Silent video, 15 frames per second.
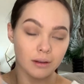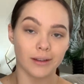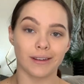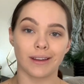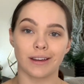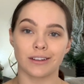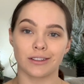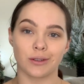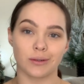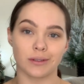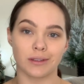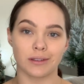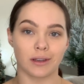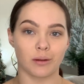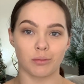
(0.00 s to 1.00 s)
Now I'll just use the
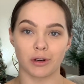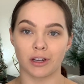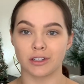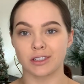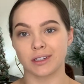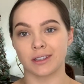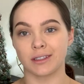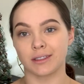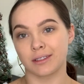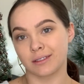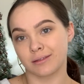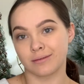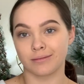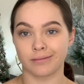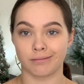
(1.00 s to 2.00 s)
same brush because
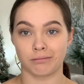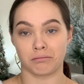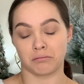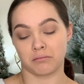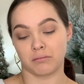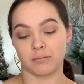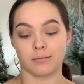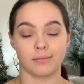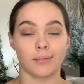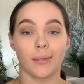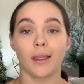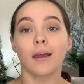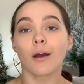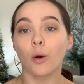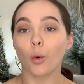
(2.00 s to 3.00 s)

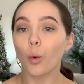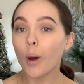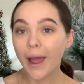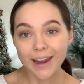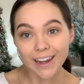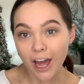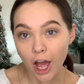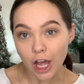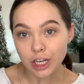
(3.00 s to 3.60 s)
why not?